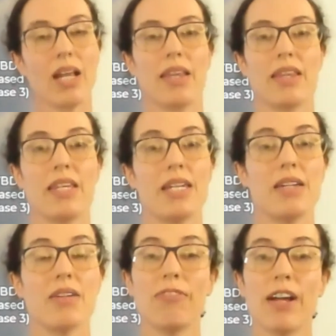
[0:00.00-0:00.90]

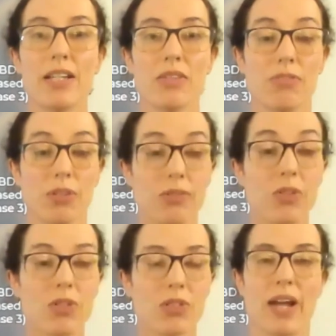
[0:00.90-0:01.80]
the
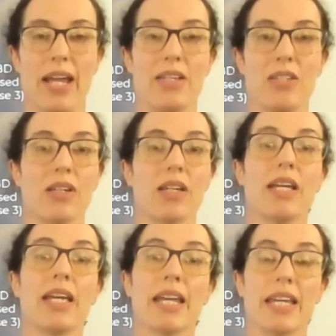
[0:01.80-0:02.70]
first phase
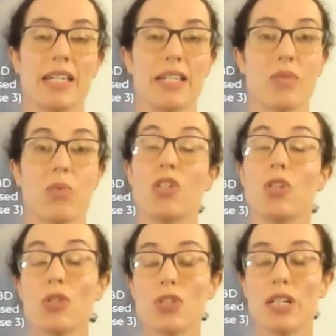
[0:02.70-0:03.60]
is, which
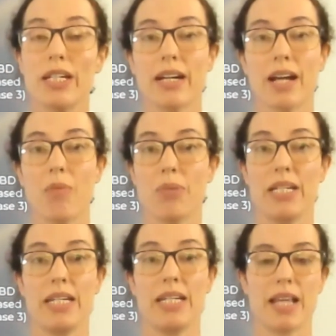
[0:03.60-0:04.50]
usually
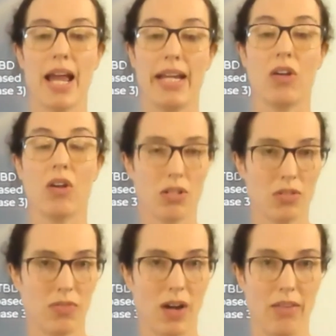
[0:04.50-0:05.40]
accompanies a class
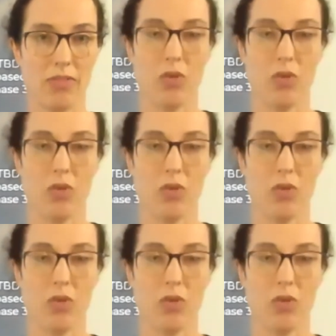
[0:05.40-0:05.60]
5